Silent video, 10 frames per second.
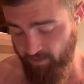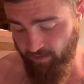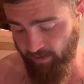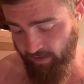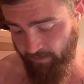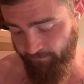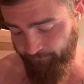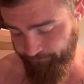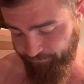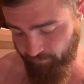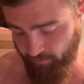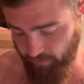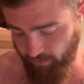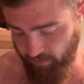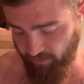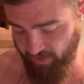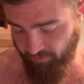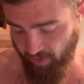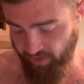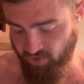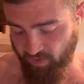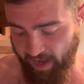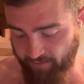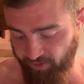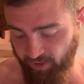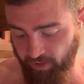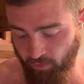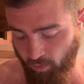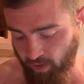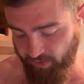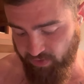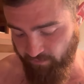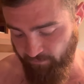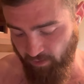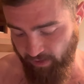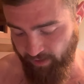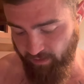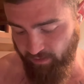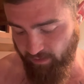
They want to do everything in the world to avoid